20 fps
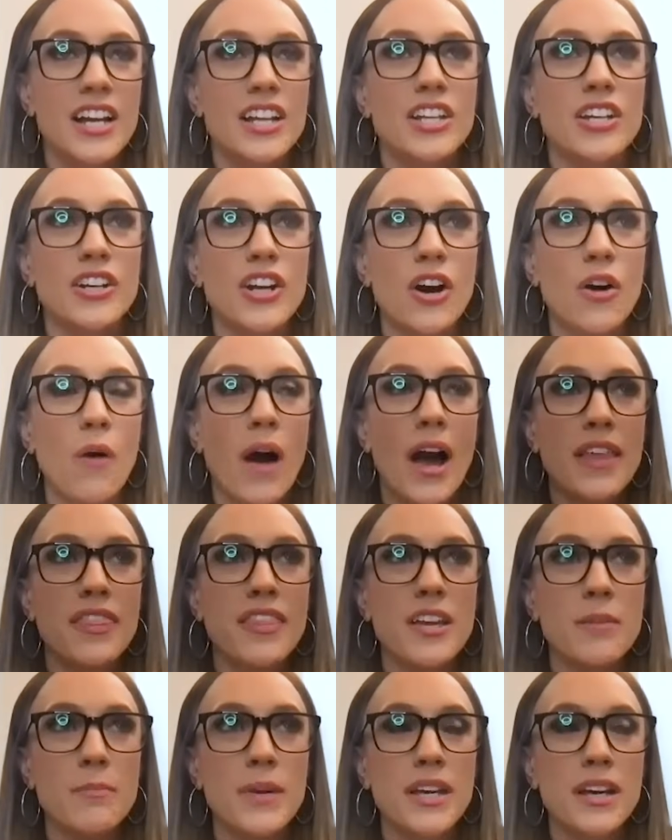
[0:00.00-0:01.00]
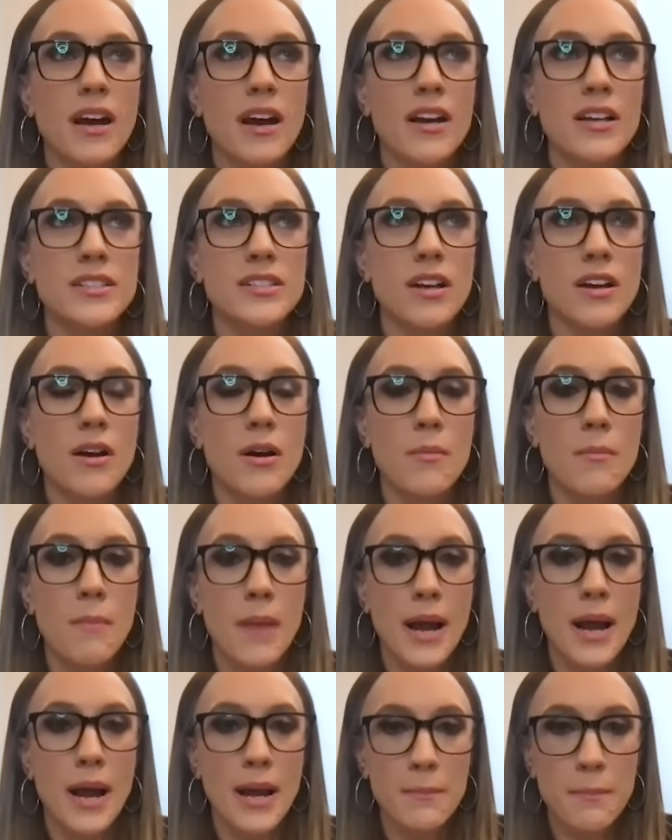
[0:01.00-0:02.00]
you know i think because
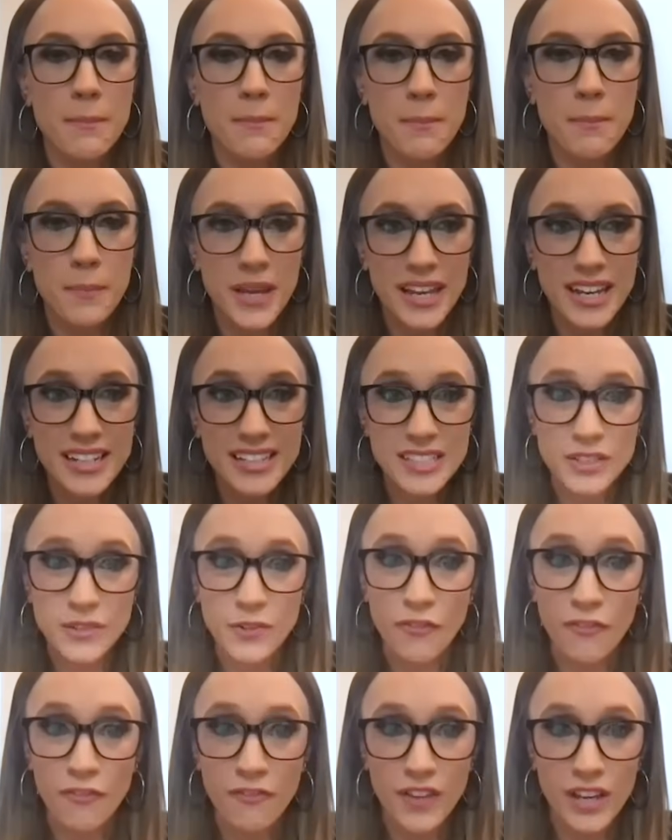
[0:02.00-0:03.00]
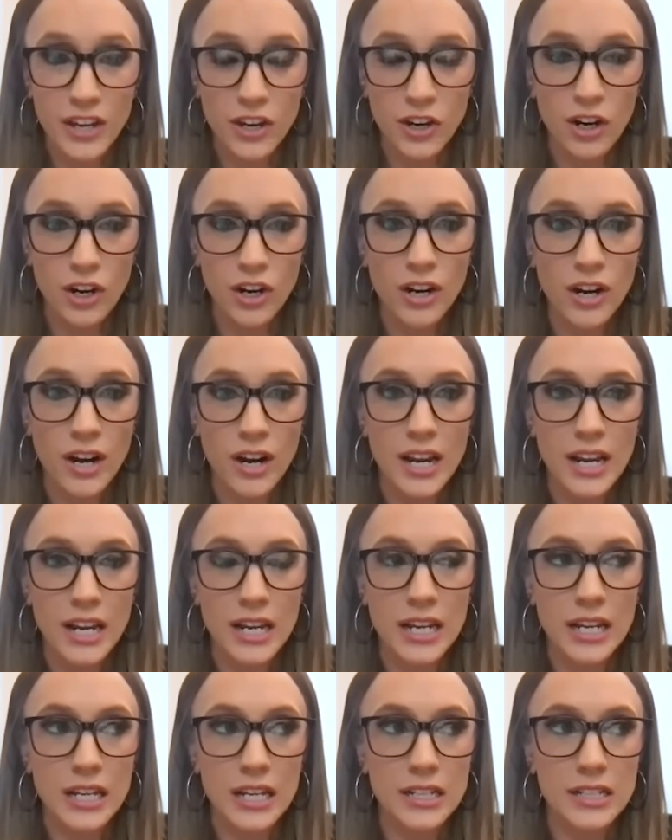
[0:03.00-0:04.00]
my biggest fear
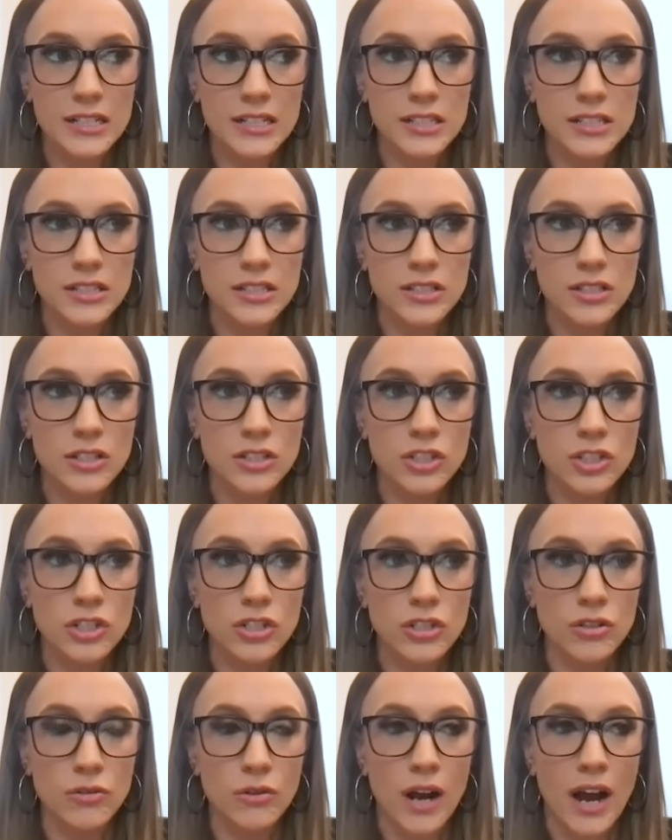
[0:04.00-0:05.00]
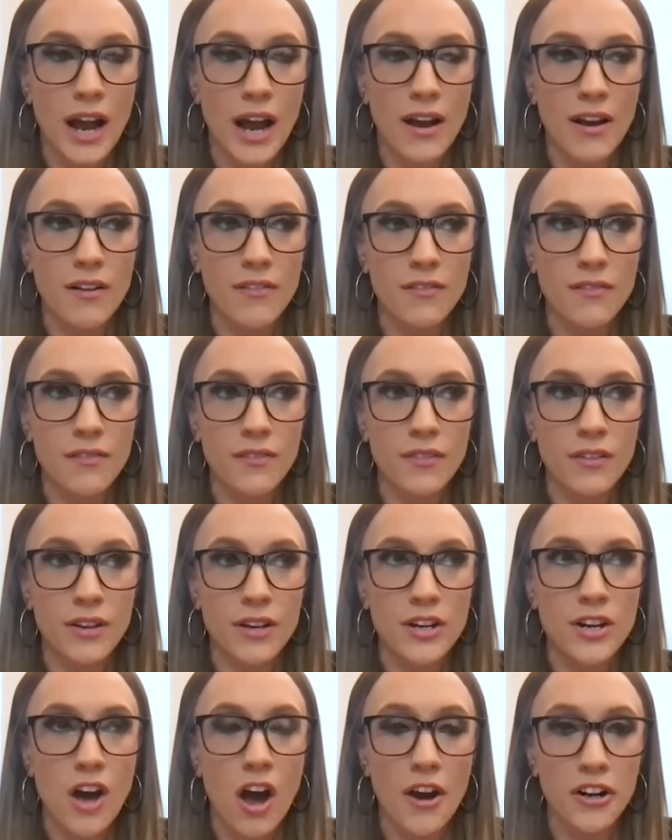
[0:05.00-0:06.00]
is to have
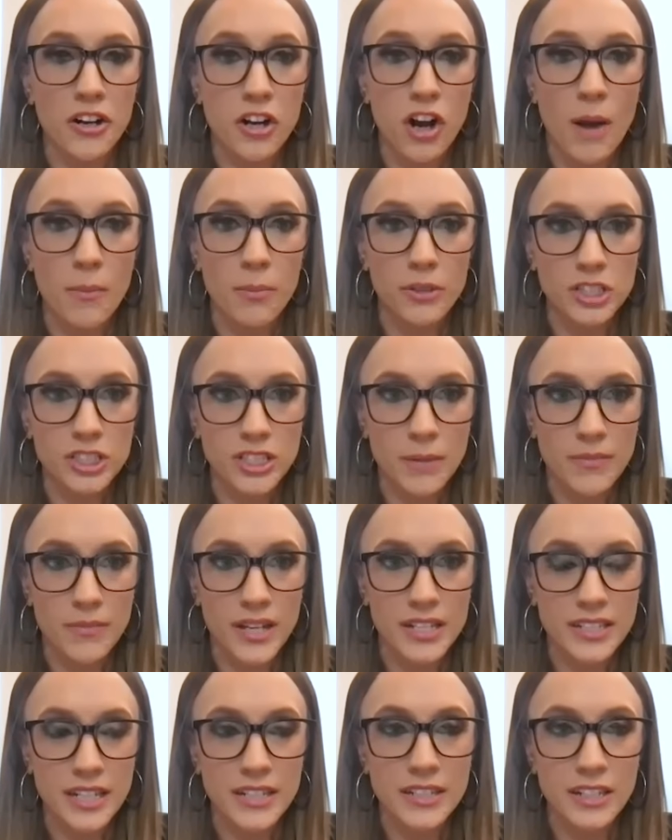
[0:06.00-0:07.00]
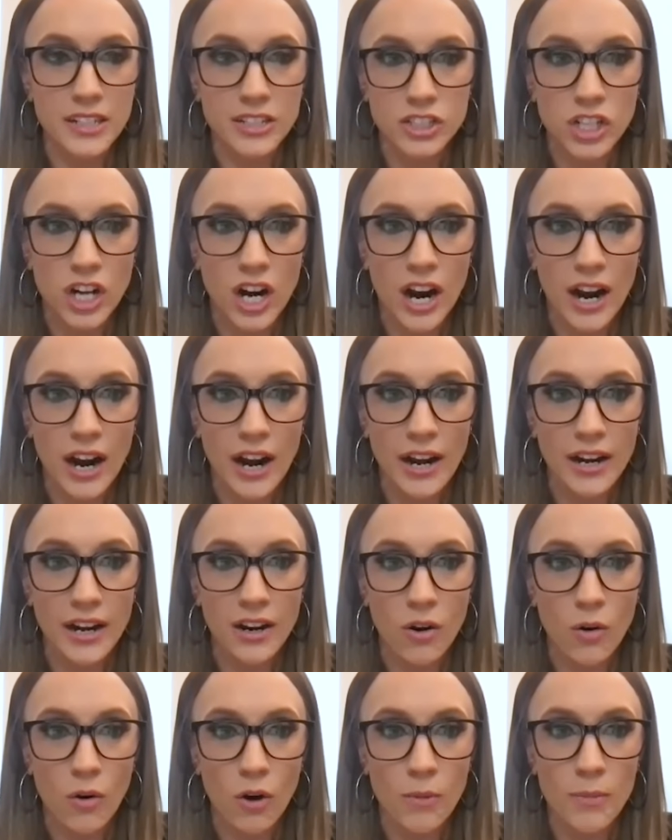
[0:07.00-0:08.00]
not accomplish something because I didn't try
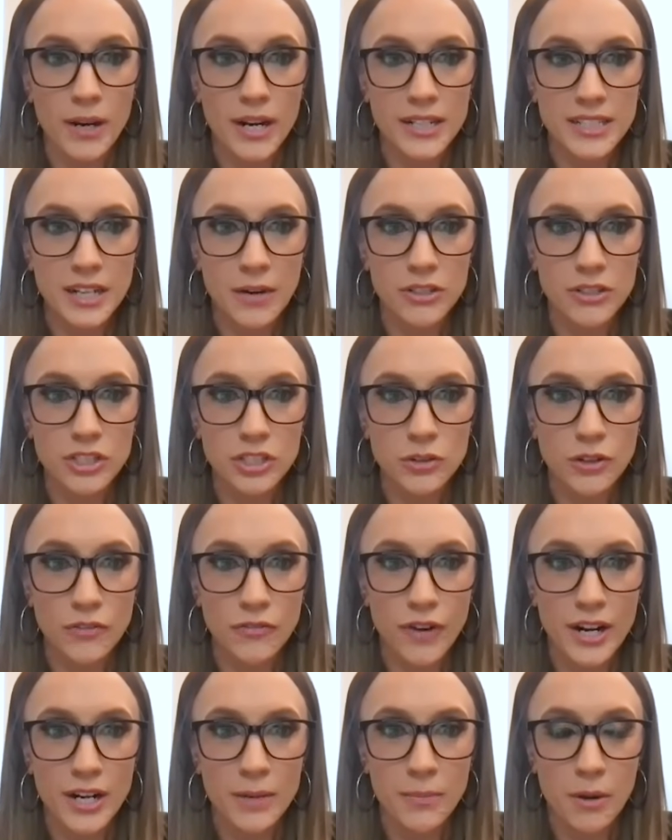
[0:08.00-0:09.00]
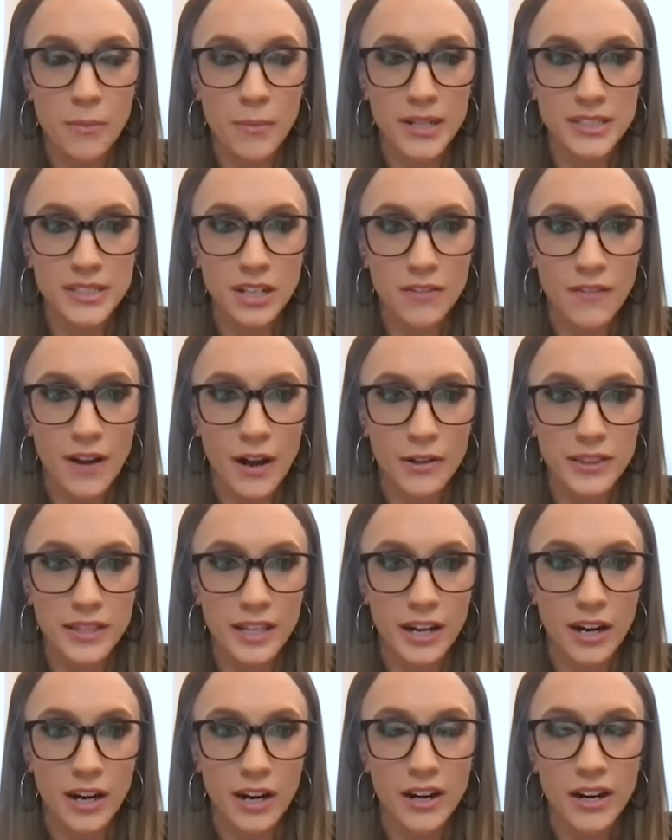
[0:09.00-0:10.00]
or because I was too afraid to put myself out
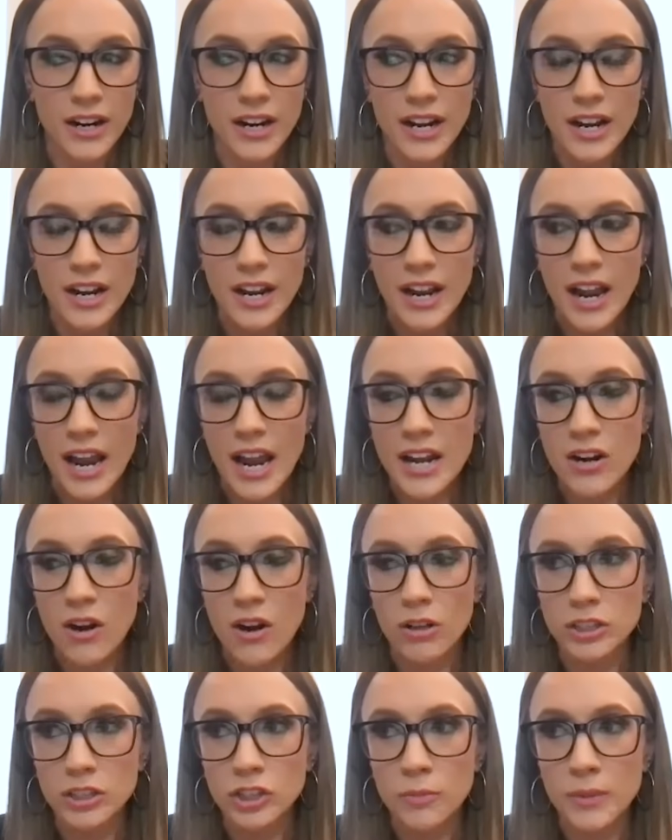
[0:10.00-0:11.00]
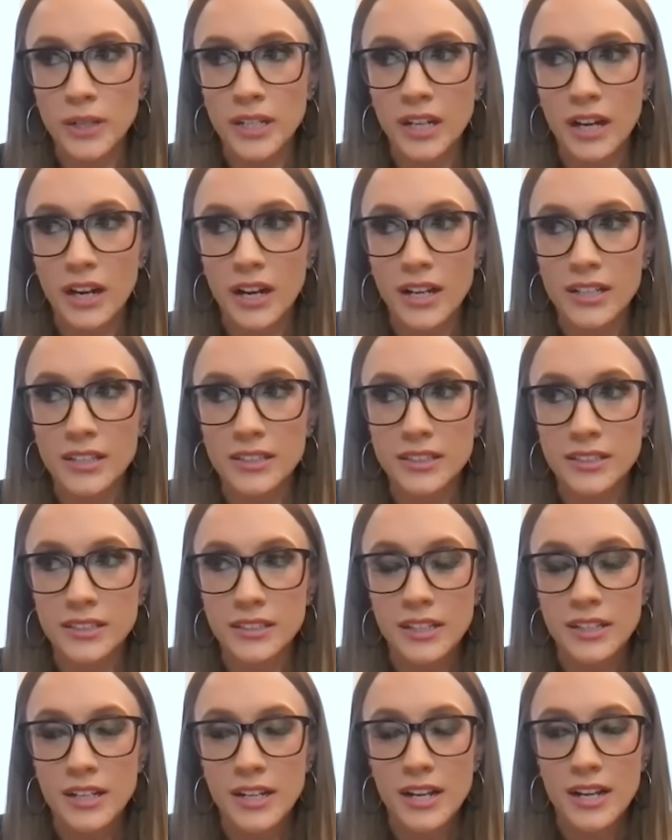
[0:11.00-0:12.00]
there. And also
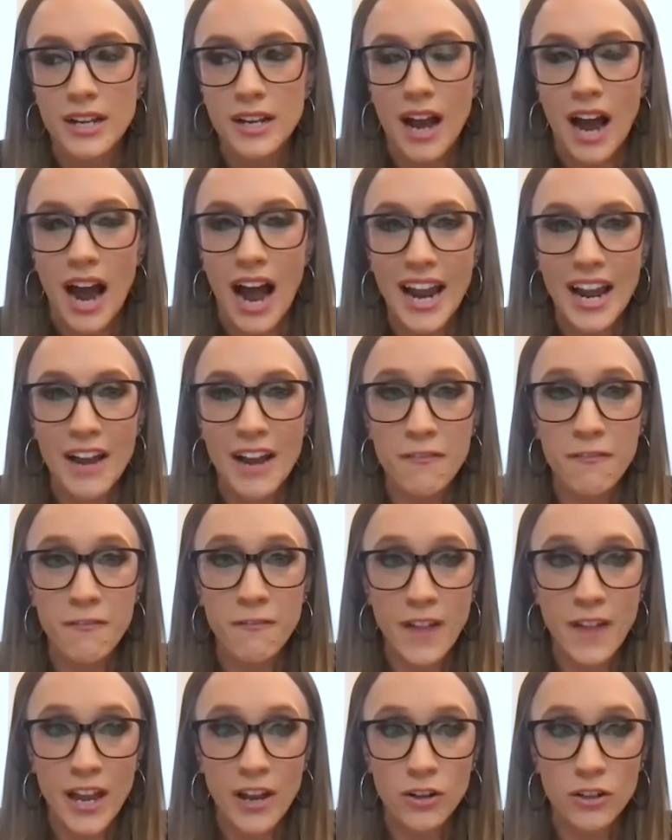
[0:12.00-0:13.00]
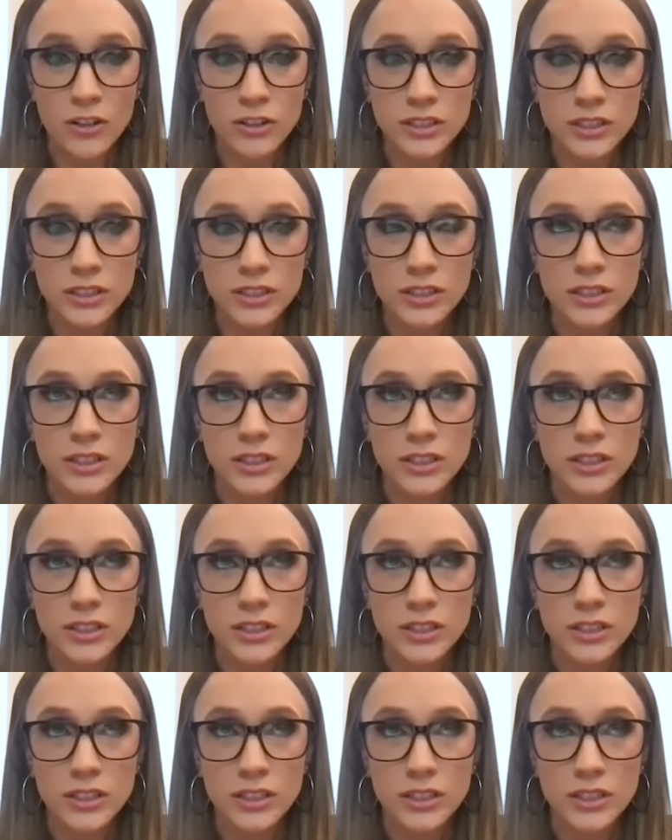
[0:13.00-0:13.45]
because I have failed